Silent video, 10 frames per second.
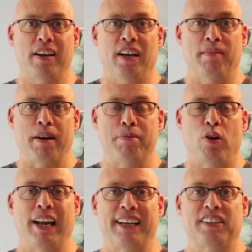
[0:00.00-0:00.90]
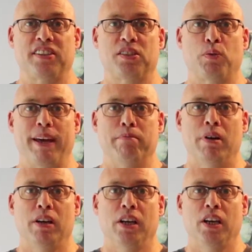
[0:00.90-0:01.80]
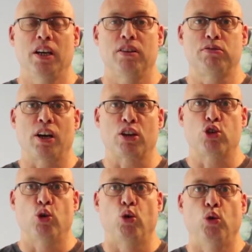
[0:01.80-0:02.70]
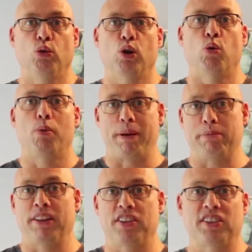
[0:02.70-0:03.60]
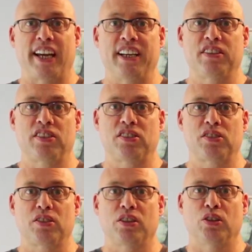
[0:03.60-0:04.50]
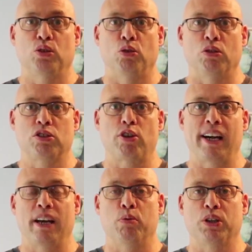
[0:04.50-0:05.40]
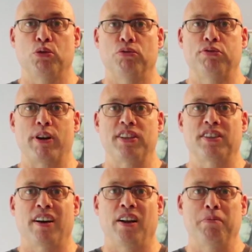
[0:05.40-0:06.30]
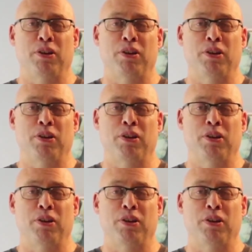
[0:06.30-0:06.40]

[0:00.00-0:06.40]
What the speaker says: I'm not allowed to swim front crawl, or what people in the States or Australia would call freestyle.